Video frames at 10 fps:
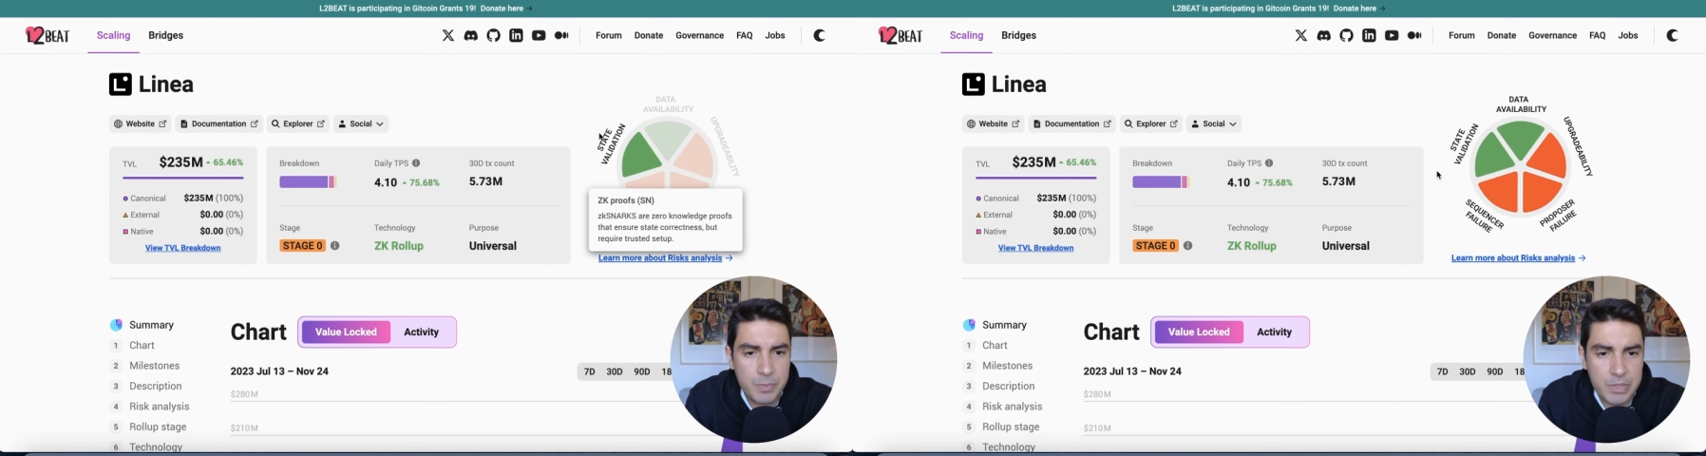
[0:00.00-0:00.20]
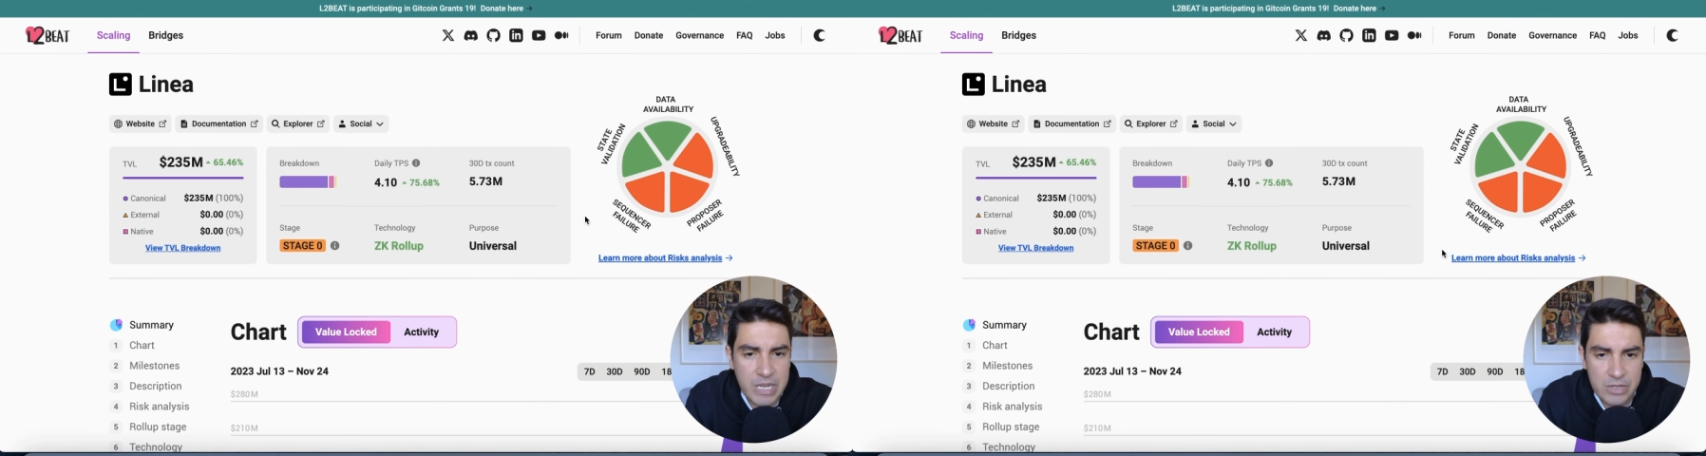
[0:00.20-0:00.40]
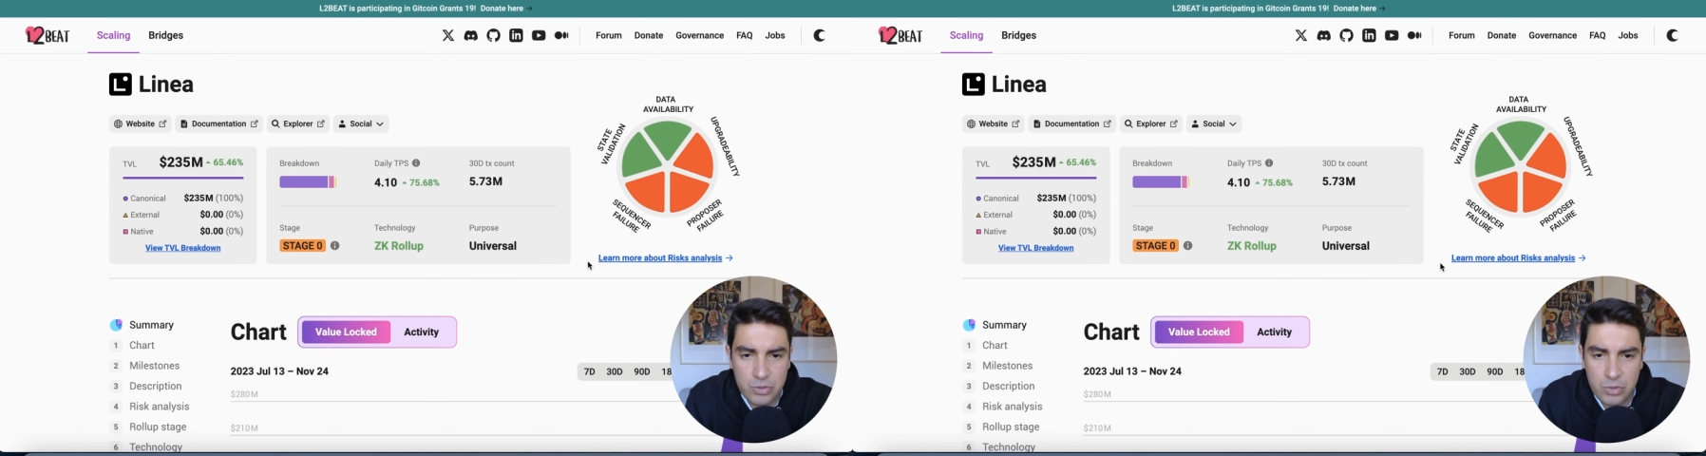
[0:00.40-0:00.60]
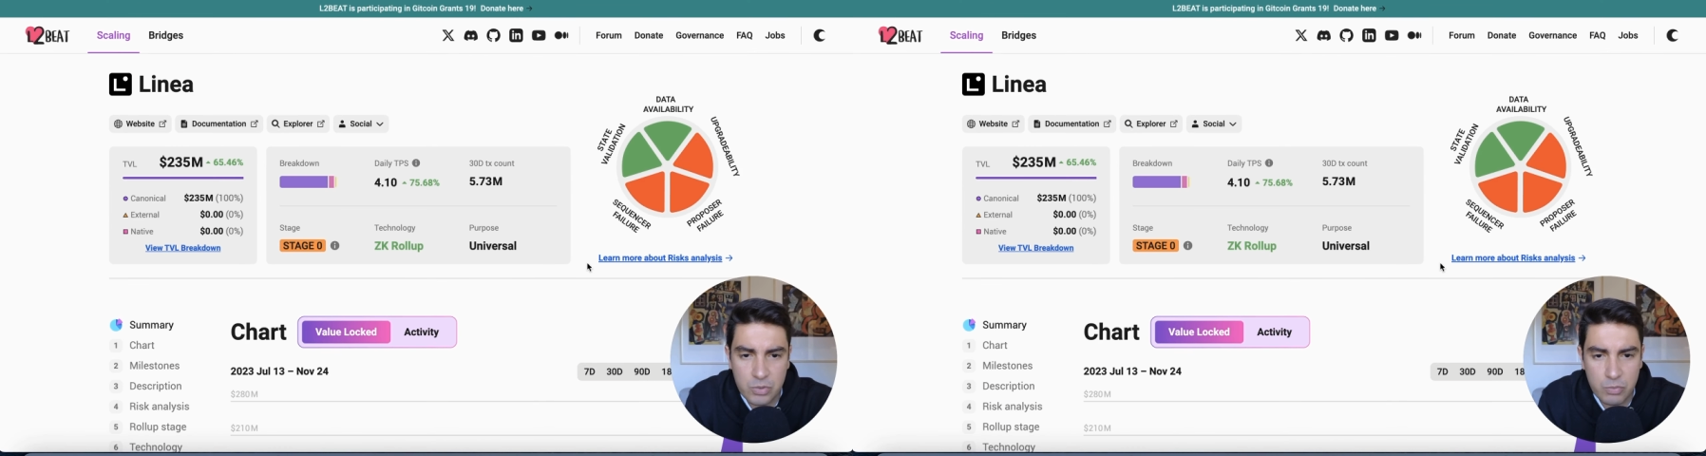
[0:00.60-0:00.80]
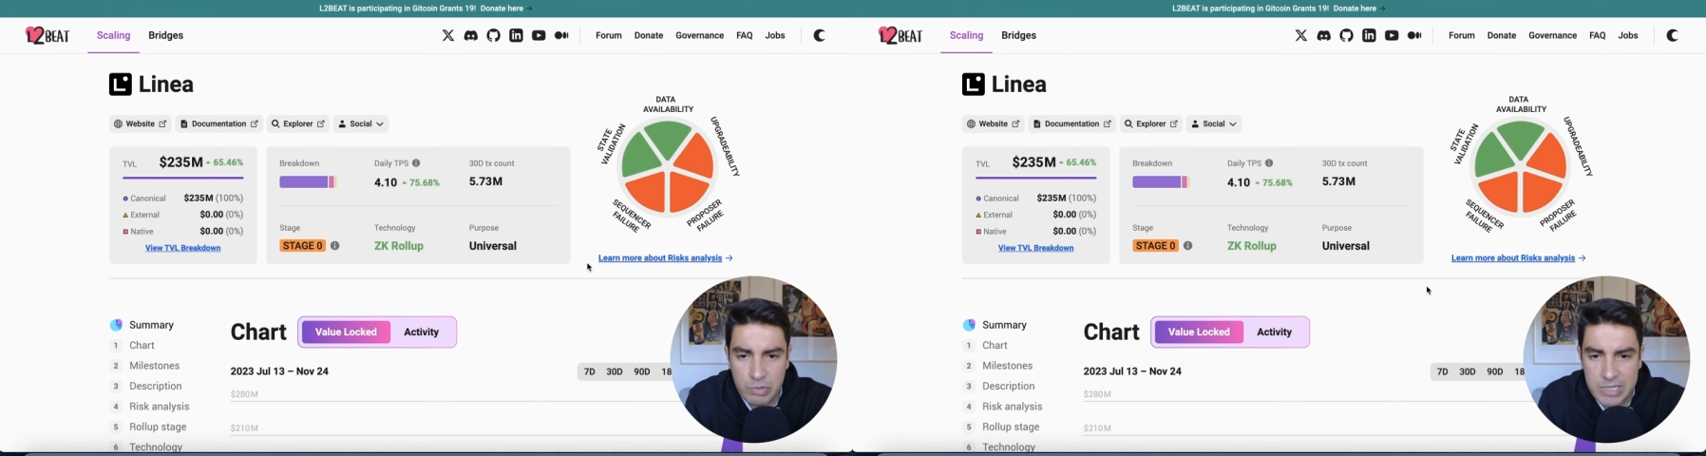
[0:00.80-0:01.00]

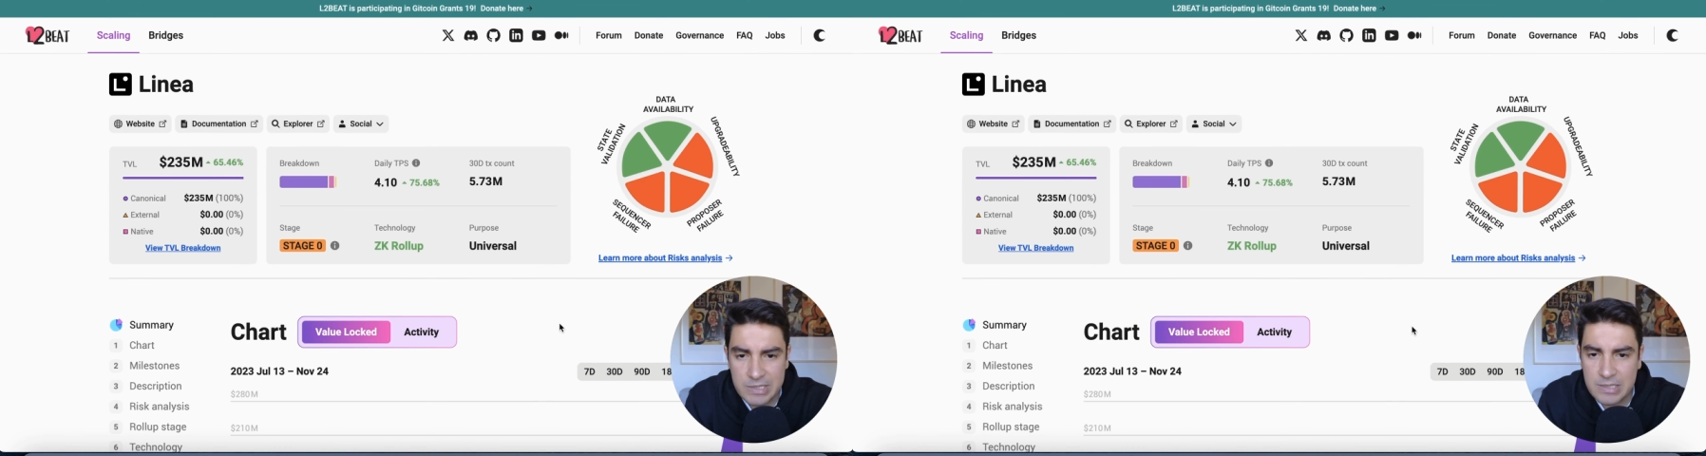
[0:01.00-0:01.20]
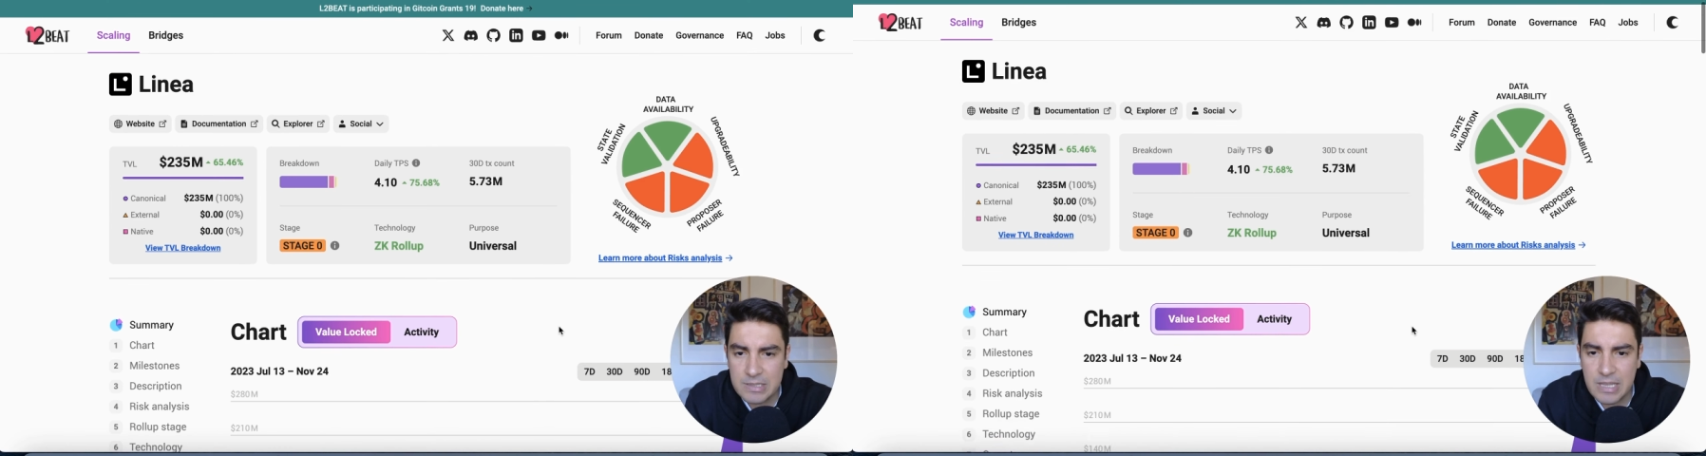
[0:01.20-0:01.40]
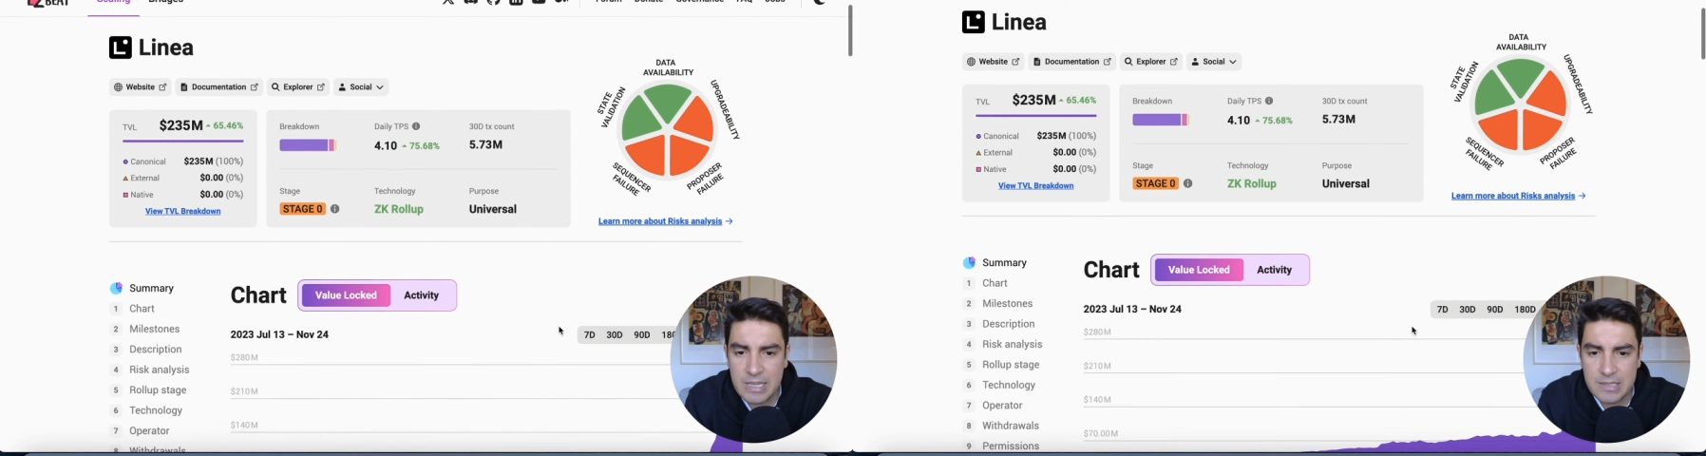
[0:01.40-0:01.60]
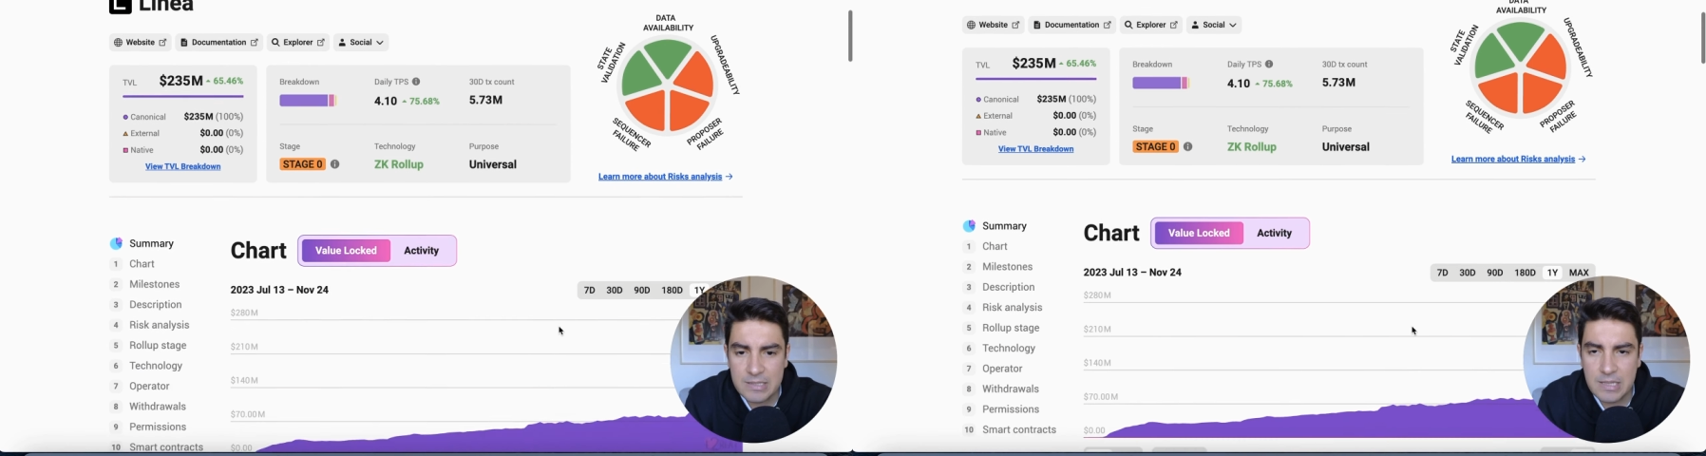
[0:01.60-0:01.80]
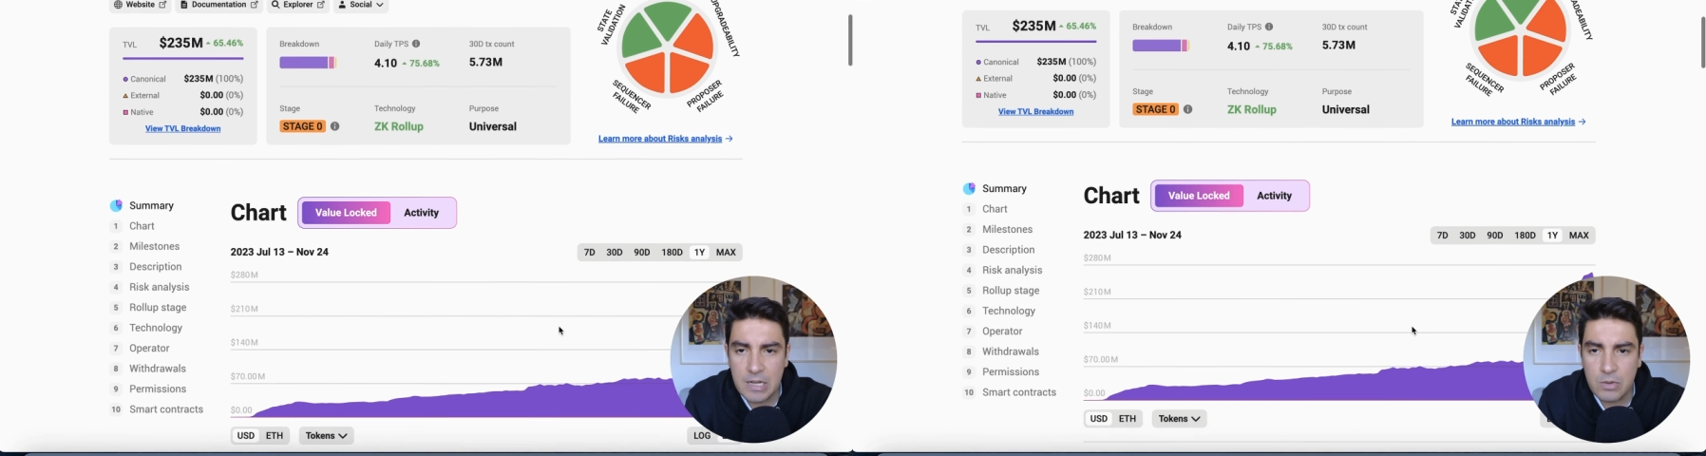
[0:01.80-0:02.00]
potential risks,
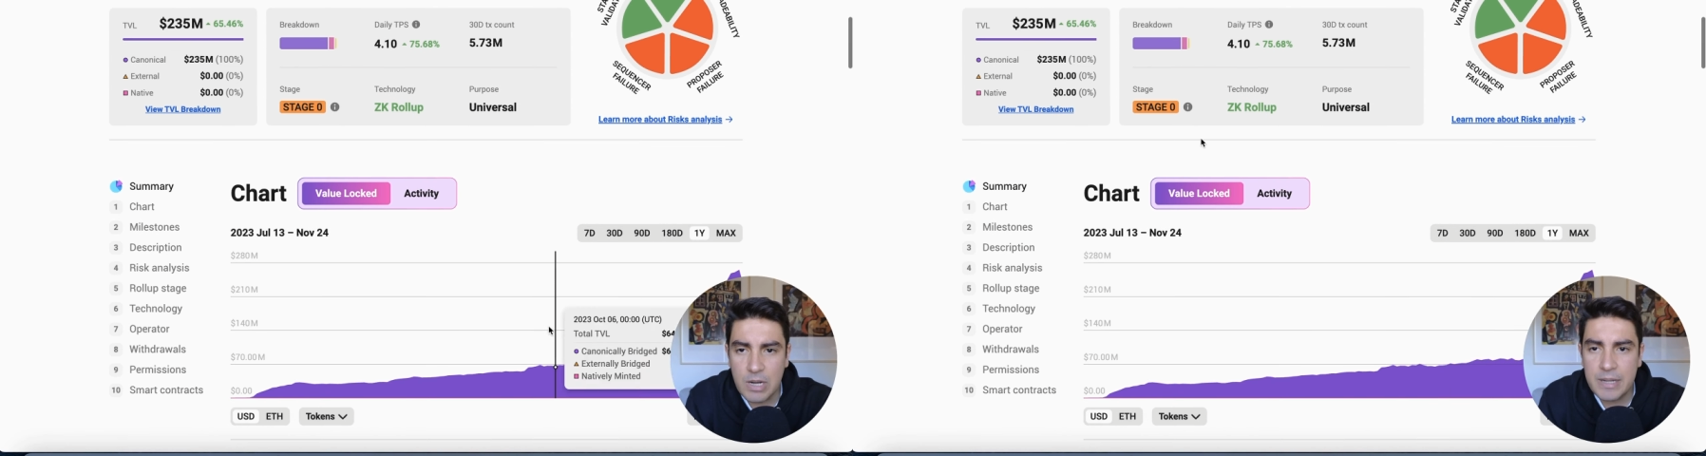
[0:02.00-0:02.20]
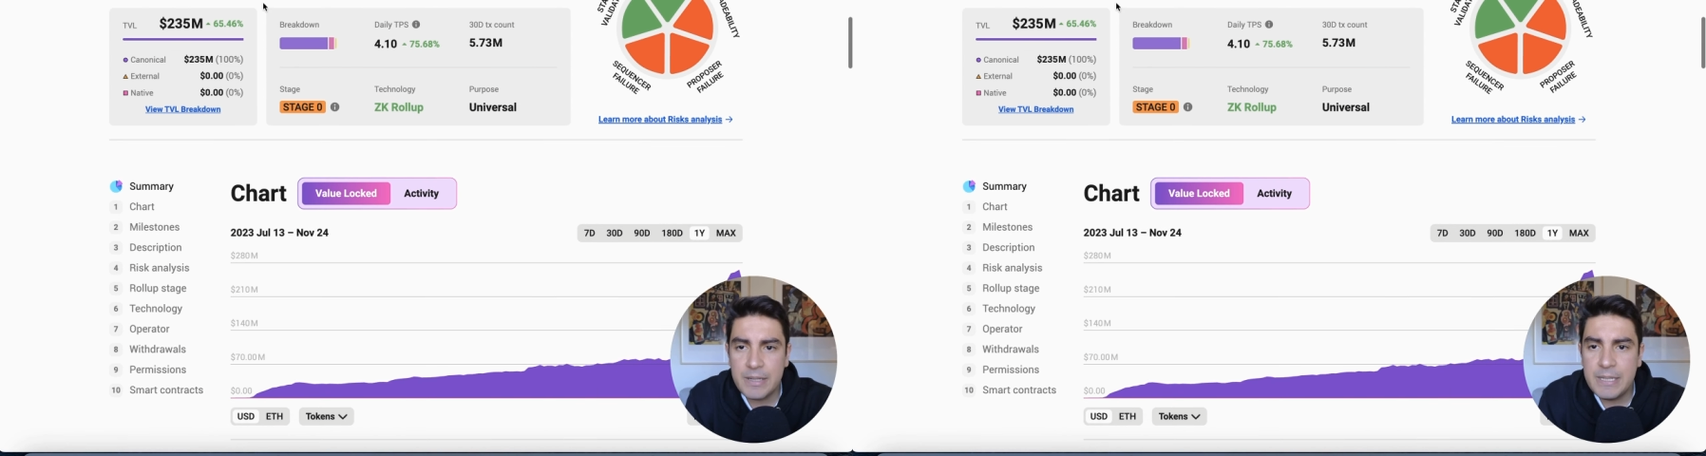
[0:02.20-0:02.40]
etc.